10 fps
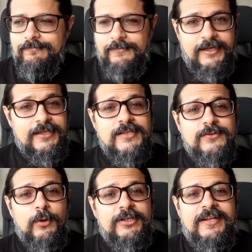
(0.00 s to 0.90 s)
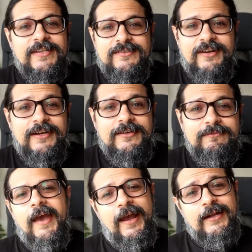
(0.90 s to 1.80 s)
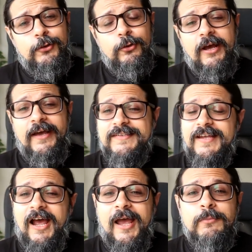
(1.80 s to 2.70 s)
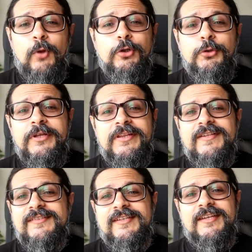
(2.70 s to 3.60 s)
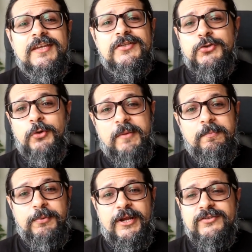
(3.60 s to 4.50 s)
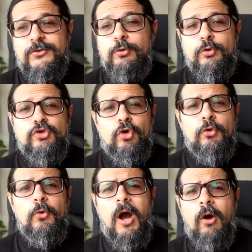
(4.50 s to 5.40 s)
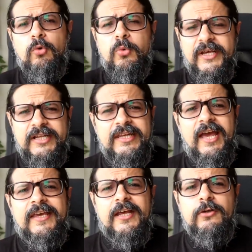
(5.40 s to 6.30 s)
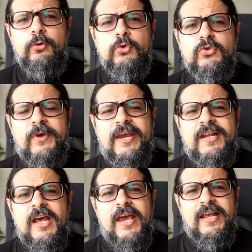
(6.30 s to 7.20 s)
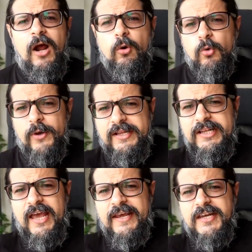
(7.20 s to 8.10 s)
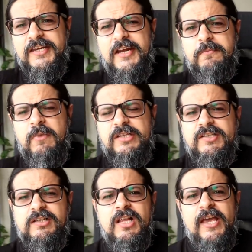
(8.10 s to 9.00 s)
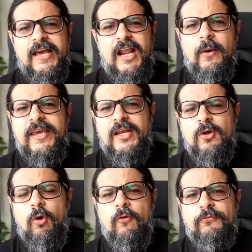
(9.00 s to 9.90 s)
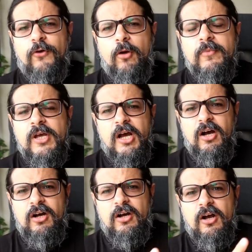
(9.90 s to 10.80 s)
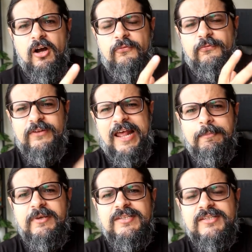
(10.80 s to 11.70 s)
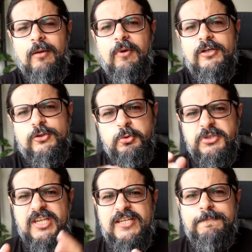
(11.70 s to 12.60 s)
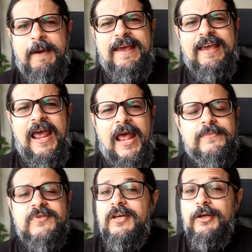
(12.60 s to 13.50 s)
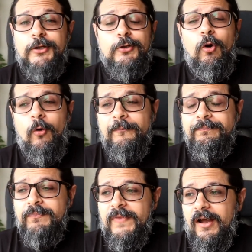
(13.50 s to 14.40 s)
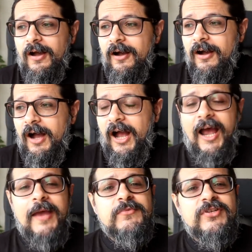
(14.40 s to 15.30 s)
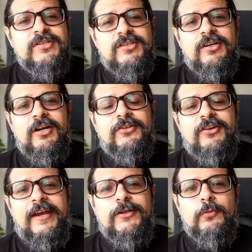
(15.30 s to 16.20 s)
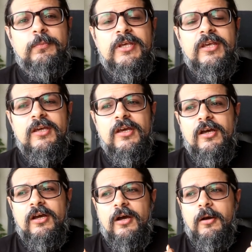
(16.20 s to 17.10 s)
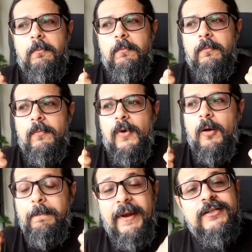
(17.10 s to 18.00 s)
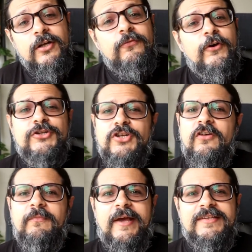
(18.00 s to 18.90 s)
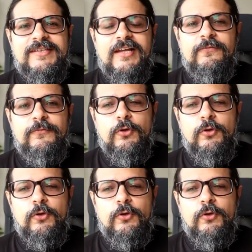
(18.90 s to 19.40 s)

It is what it is, right? And look, guys, I'm not doing this series to impress you, to show you how quickly I can lose weight and how quickly I can get muscle and how I can go from a flabby stomach to six-pack abs. No, I'm just here trying to be a better version of myself.